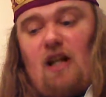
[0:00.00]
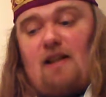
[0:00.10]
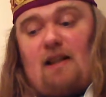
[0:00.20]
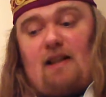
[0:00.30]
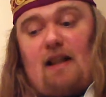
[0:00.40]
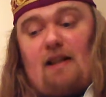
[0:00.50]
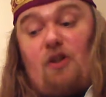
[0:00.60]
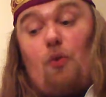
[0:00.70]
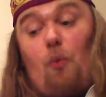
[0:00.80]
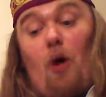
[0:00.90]

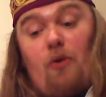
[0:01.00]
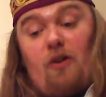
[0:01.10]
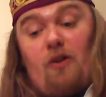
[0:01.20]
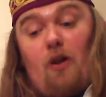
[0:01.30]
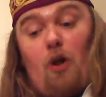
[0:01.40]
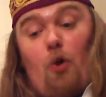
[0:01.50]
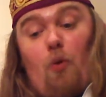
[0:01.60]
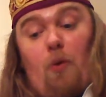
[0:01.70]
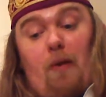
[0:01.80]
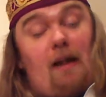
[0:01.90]
dedicated to Woden
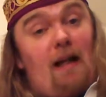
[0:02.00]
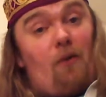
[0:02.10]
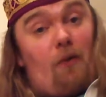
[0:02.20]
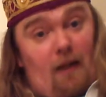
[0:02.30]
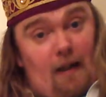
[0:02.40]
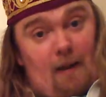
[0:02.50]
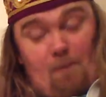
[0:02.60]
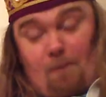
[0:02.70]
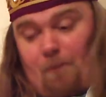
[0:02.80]
were being held here.